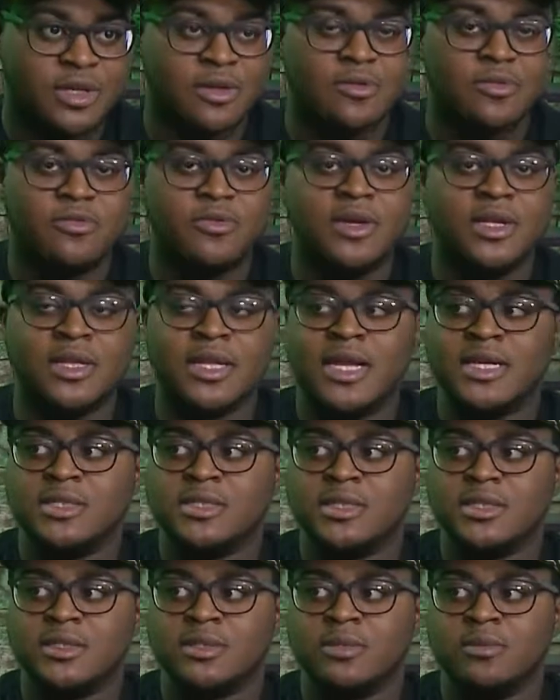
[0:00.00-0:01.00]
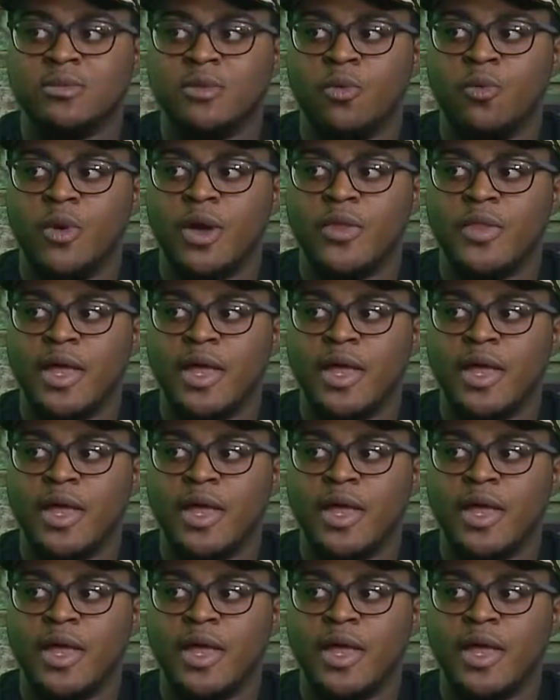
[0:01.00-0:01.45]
to fit in that system the way